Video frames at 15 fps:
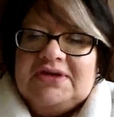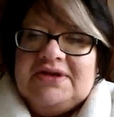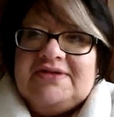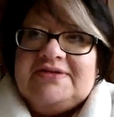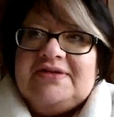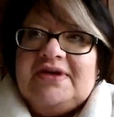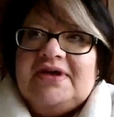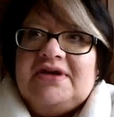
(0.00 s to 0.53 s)
they
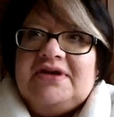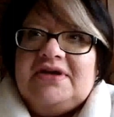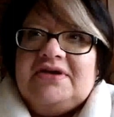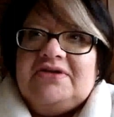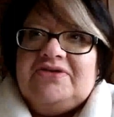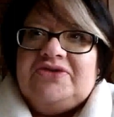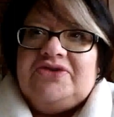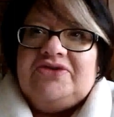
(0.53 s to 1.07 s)
said
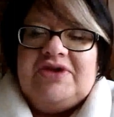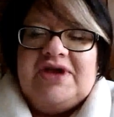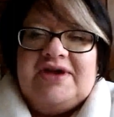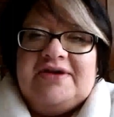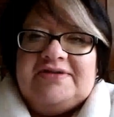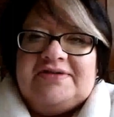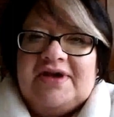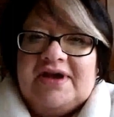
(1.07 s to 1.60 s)
in 2
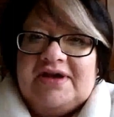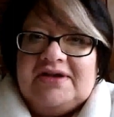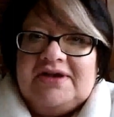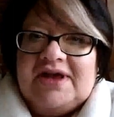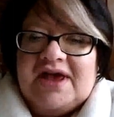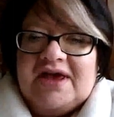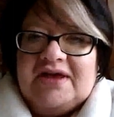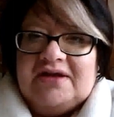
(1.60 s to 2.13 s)
days I had
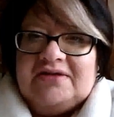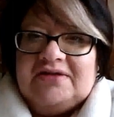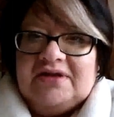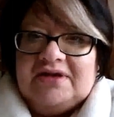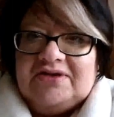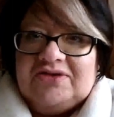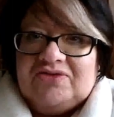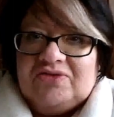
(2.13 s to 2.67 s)
gained
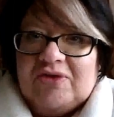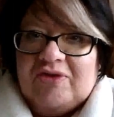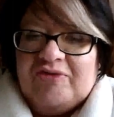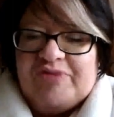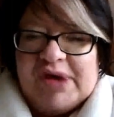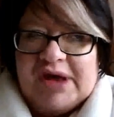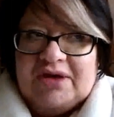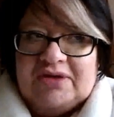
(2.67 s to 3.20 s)
like 12
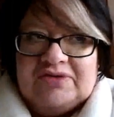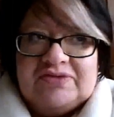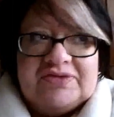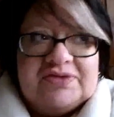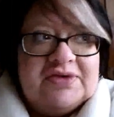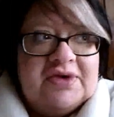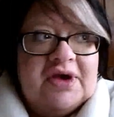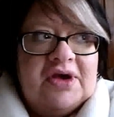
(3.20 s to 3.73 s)

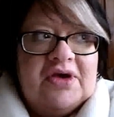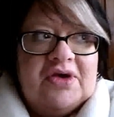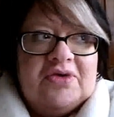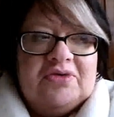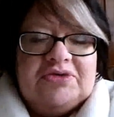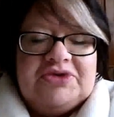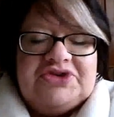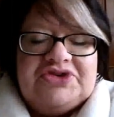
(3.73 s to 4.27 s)
pounds,
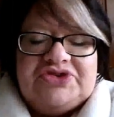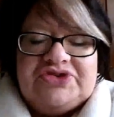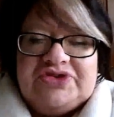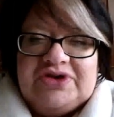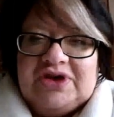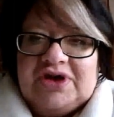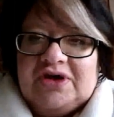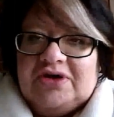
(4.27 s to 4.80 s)
which
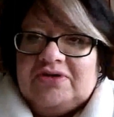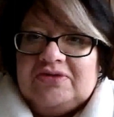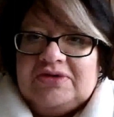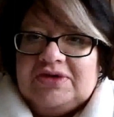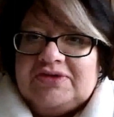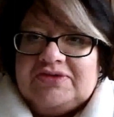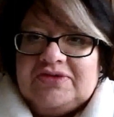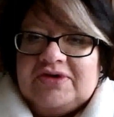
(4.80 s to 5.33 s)

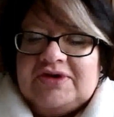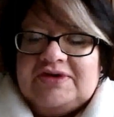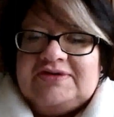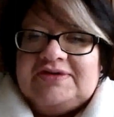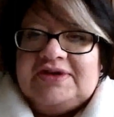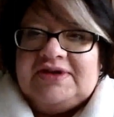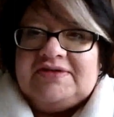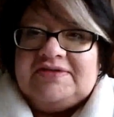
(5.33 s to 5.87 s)
is
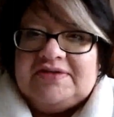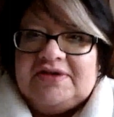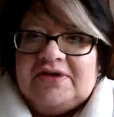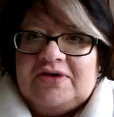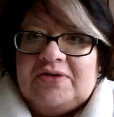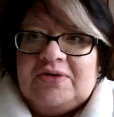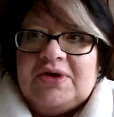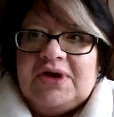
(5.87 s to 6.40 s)
crazy.
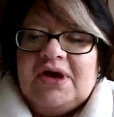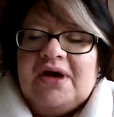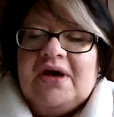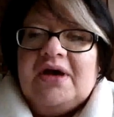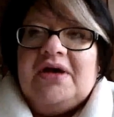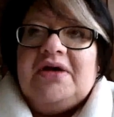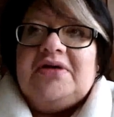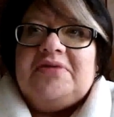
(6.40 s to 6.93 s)
So
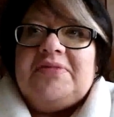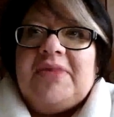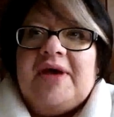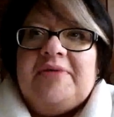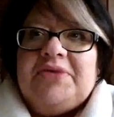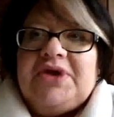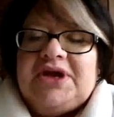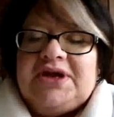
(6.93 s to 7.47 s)

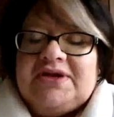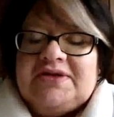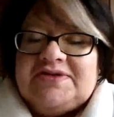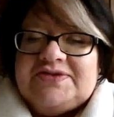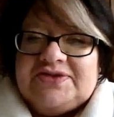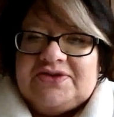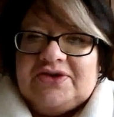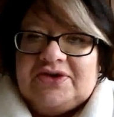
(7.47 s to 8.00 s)
I'm gonna
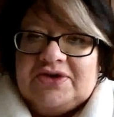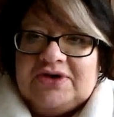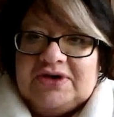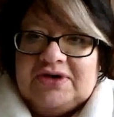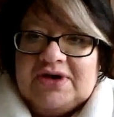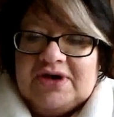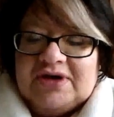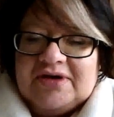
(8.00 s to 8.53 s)
insert
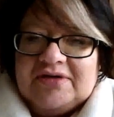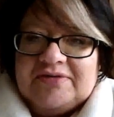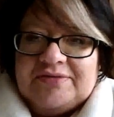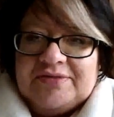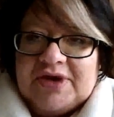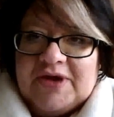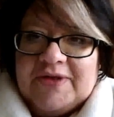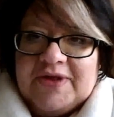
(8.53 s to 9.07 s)

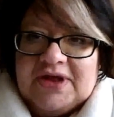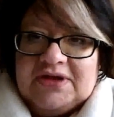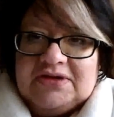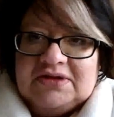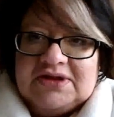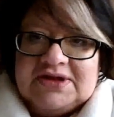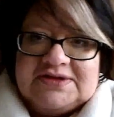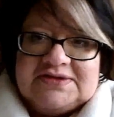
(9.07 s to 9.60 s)
on the end
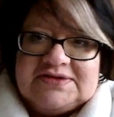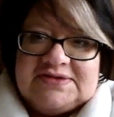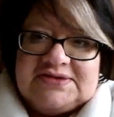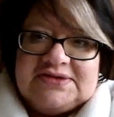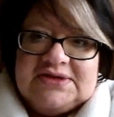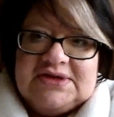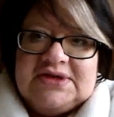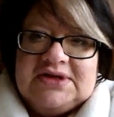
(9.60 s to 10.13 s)
of this
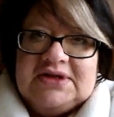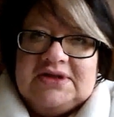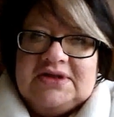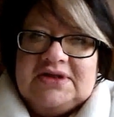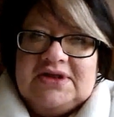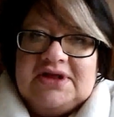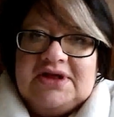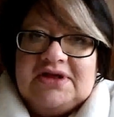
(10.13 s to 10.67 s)

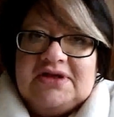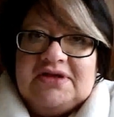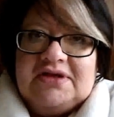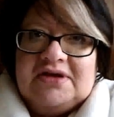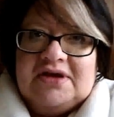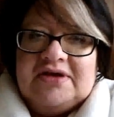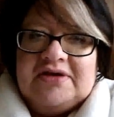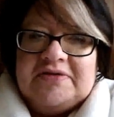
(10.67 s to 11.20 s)

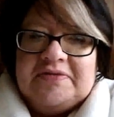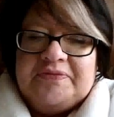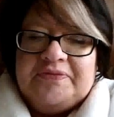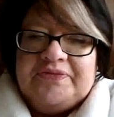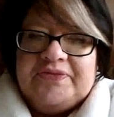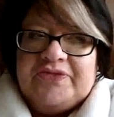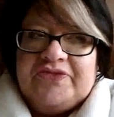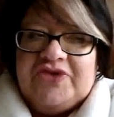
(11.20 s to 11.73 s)
the
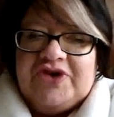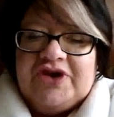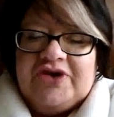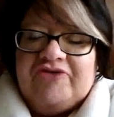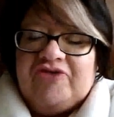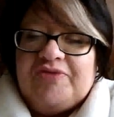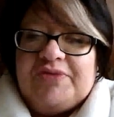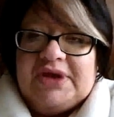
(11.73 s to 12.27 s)
video
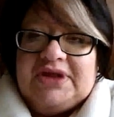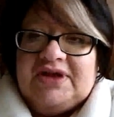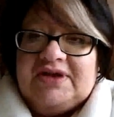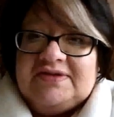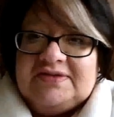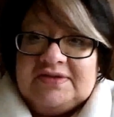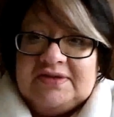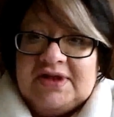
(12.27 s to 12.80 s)
of what my
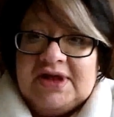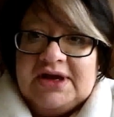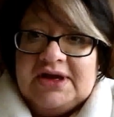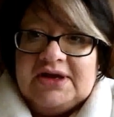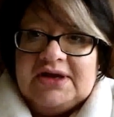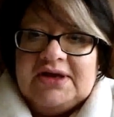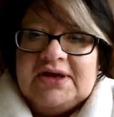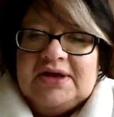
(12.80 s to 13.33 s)
legs look
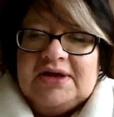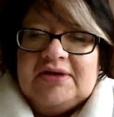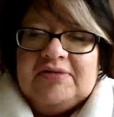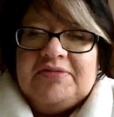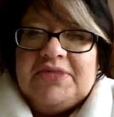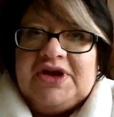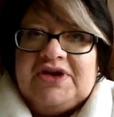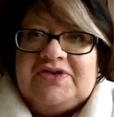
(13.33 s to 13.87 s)
like.
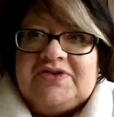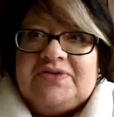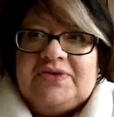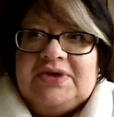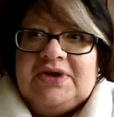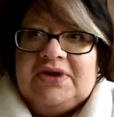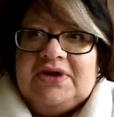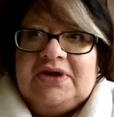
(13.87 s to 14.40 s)
But I just
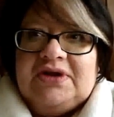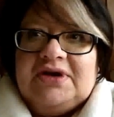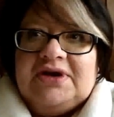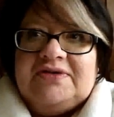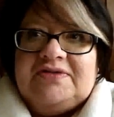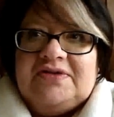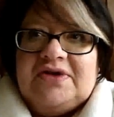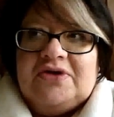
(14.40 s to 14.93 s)
wanted to let you
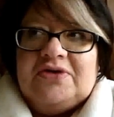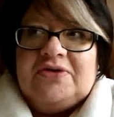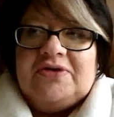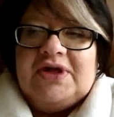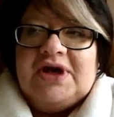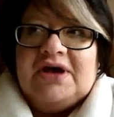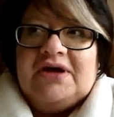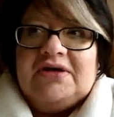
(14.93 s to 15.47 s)
guys know
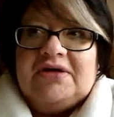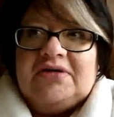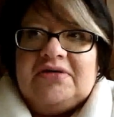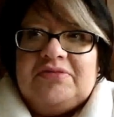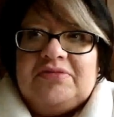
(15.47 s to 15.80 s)
that